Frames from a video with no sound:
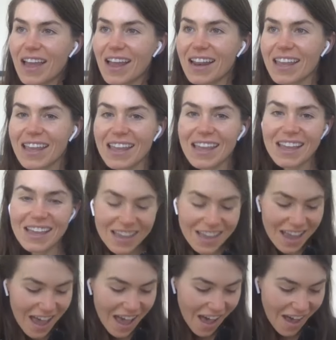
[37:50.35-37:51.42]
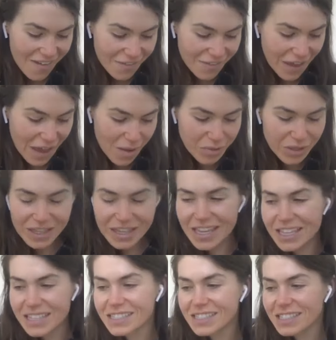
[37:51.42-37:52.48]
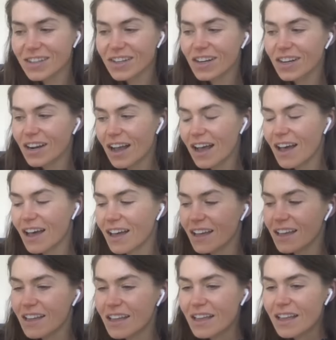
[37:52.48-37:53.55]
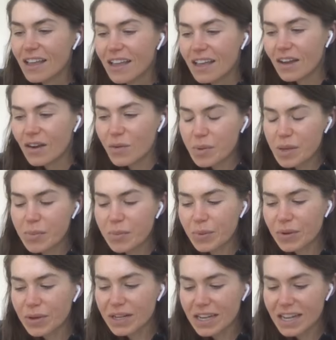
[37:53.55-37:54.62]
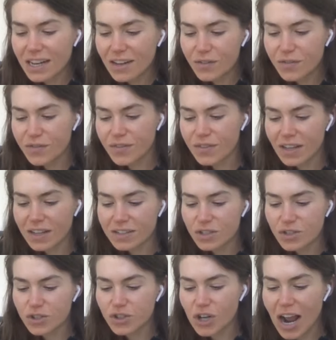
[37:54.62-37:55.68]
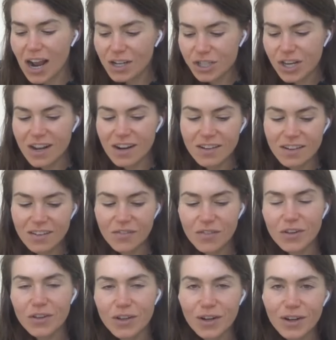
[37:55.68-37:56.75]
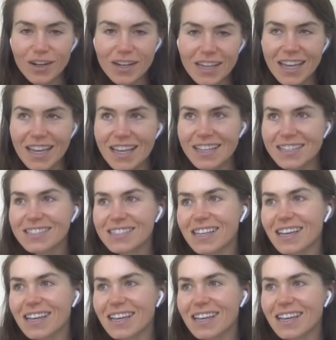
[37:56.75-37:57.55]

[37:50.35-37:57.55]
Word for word: any yeah, families or uh, or people in need of a distraction for their kids.